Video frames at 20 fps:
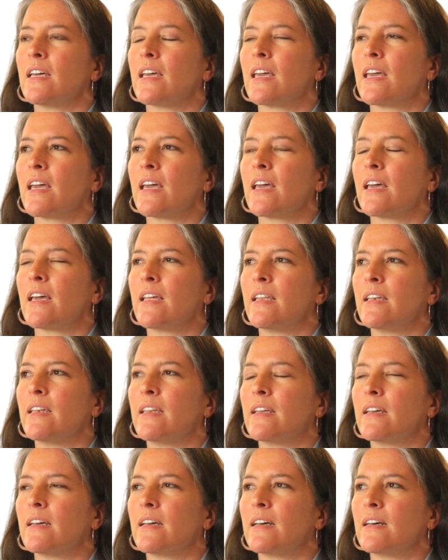
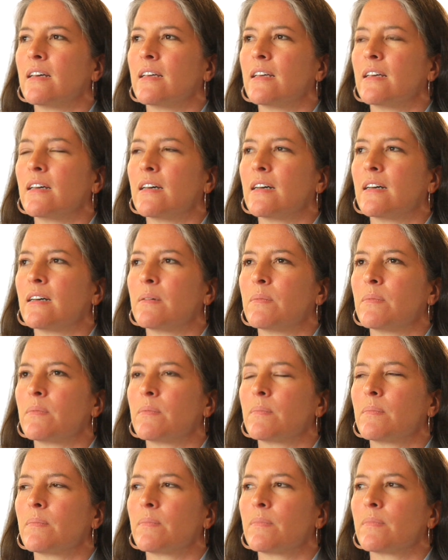And
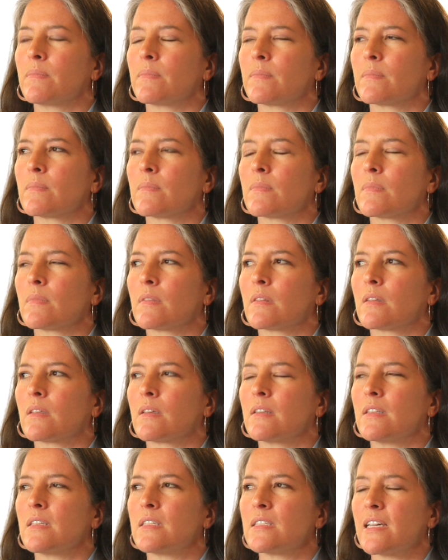
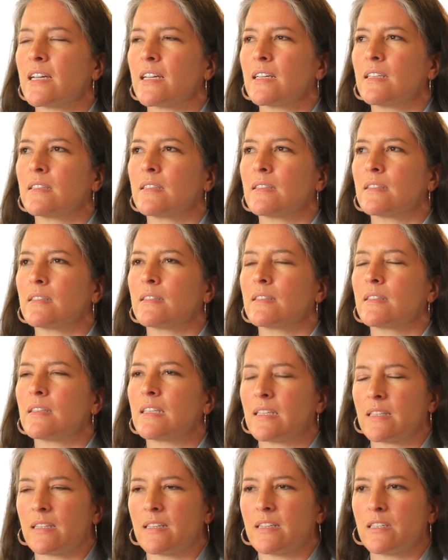the second
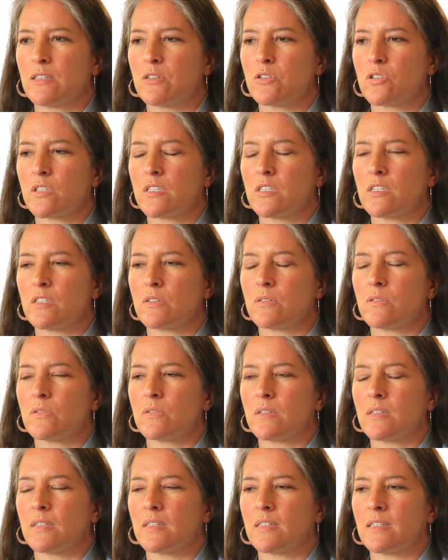thing that I usually
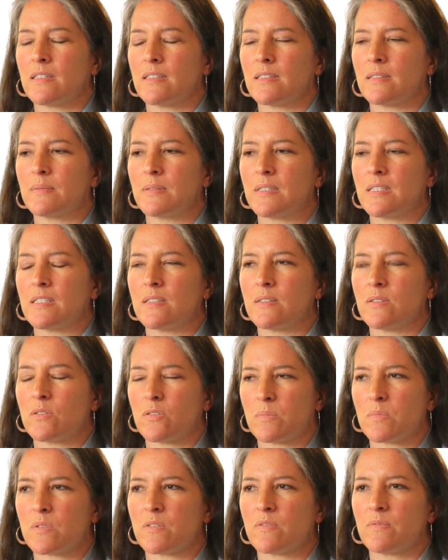do in
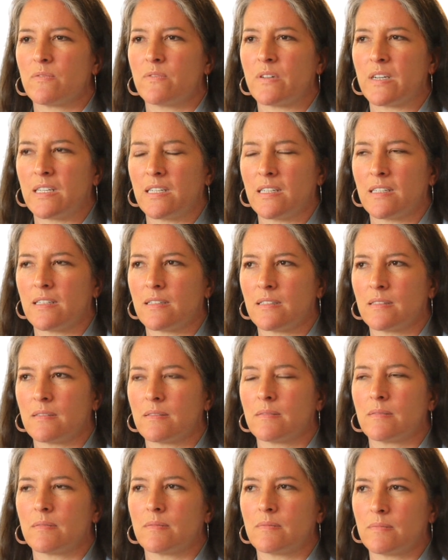terms of finding
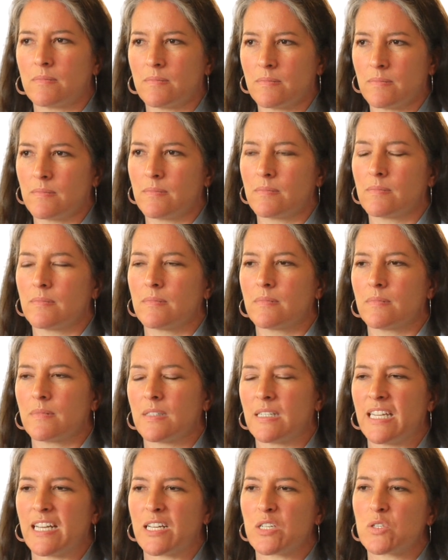
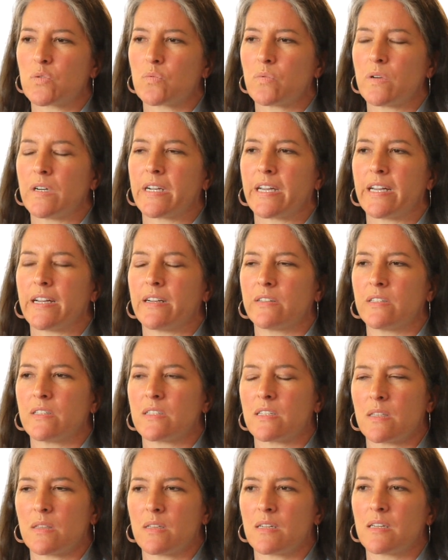the next rung out is
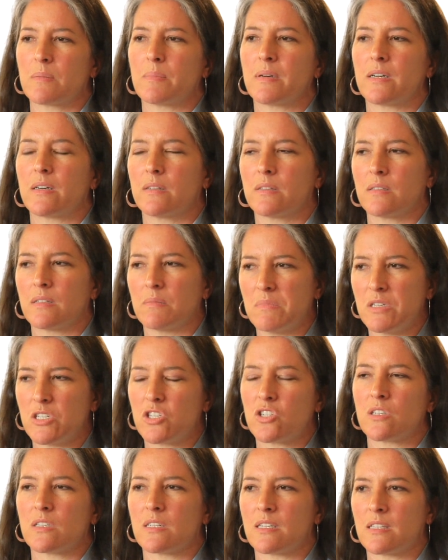I think about the
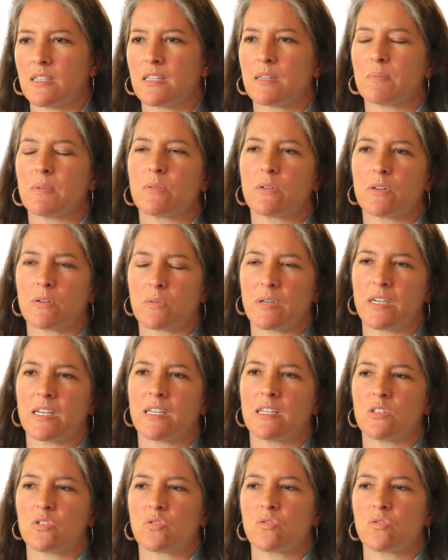mission. I think about where we're headed